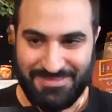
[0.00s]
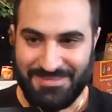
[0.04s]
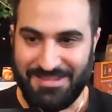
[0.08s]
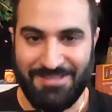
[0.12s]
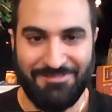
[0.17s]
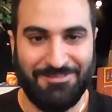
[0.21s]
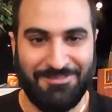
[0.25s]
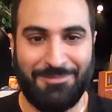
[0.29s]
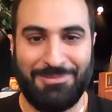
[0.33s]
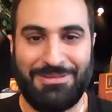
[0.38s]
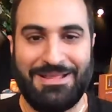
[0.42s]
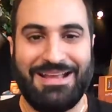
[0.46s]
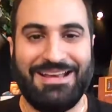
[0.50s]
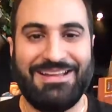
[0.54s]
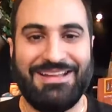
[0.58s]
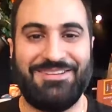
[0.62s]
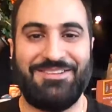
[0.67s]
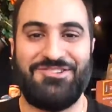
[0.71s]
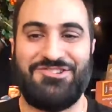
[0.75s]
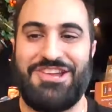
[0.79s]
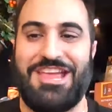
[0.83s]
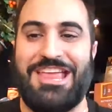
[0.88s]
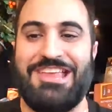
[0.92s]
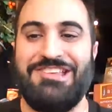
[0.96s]
I'm not planning
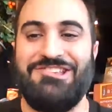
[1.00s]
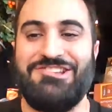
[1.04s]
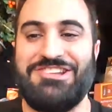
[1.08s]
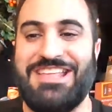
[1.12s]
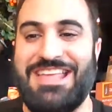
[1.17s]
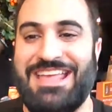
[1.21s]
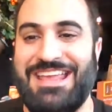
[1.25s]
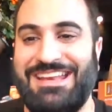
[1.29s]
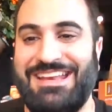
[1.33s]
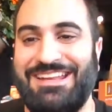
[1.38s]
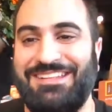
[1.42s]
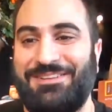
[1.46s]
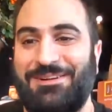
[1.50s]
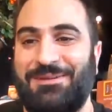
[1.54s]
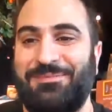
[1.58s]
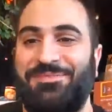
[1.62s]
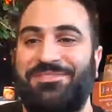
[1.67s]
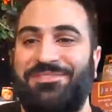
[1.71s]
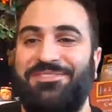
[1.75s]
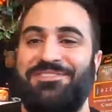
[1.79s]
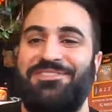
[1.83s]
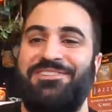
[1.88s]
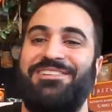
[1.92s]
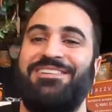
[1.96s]
on changing that anytime
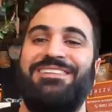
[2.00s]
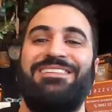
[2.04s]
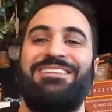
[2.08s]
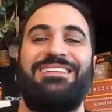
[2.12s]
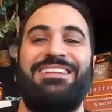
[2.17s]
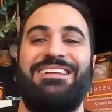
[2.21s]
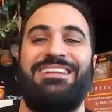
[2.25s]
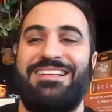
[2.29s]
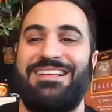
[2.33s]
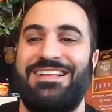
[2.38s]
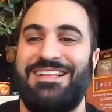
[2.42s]
soon.